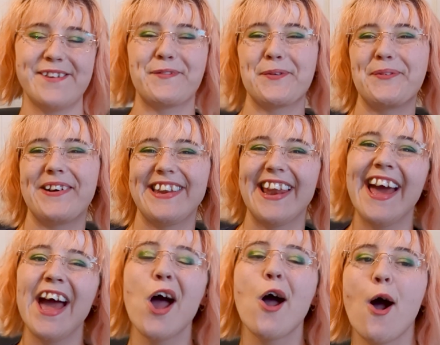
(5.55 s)
everyone.
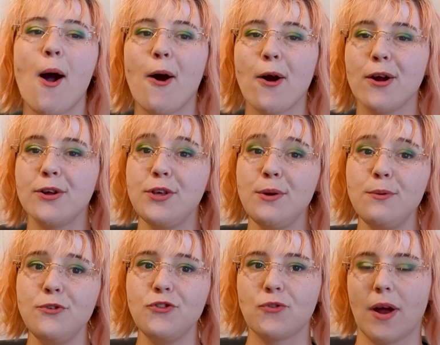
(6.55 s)
Are you
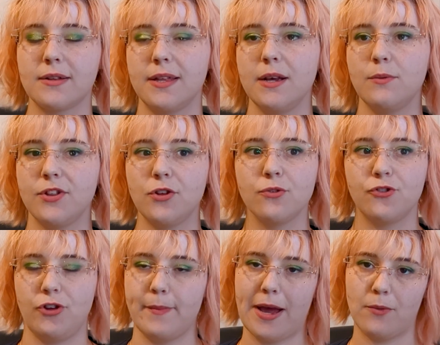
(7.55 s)
struggling with your
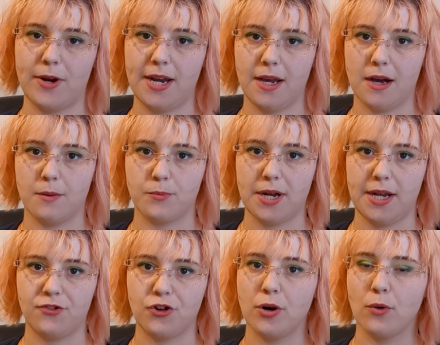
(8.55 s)
GMAT reading
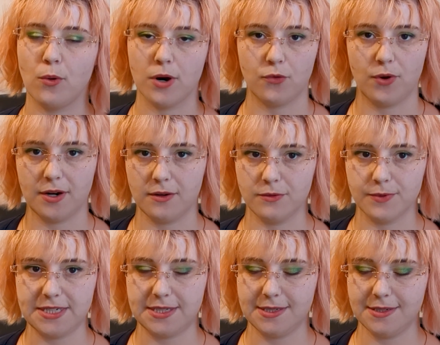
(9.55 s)
comprehension or critical
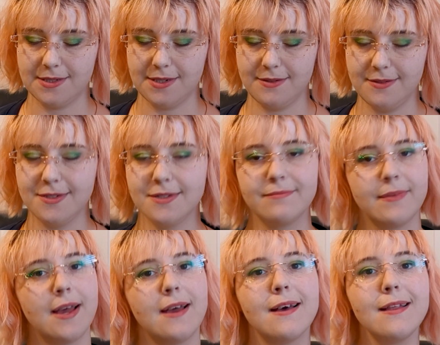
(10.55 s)
reasoning skills?
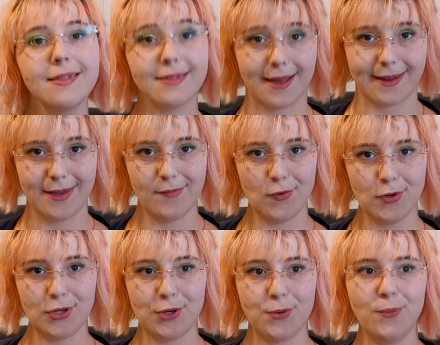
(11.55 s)
Lucky for
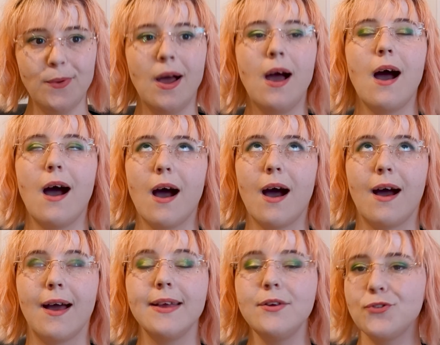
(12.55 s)
you,
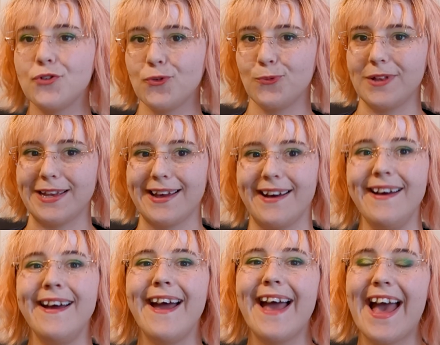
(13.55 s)
I, Julia,
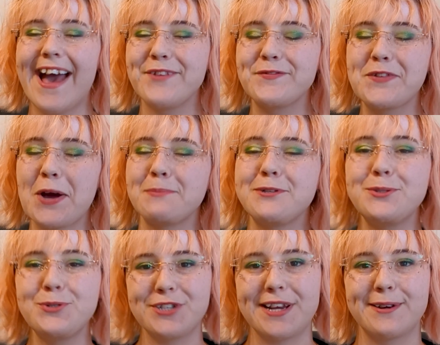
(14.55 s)
have come to
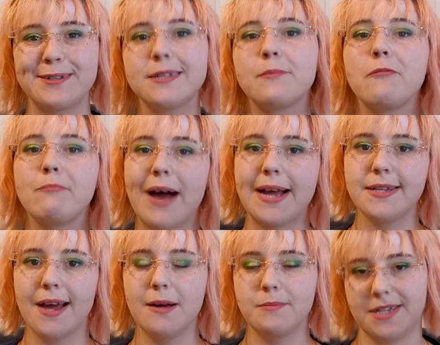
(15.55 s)
share some of my
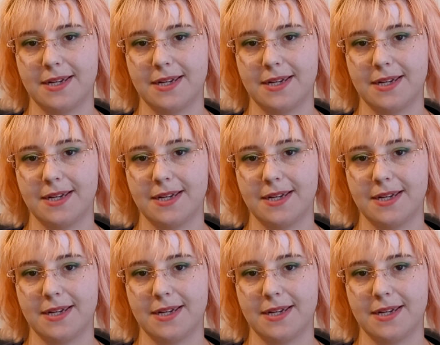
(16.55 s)
top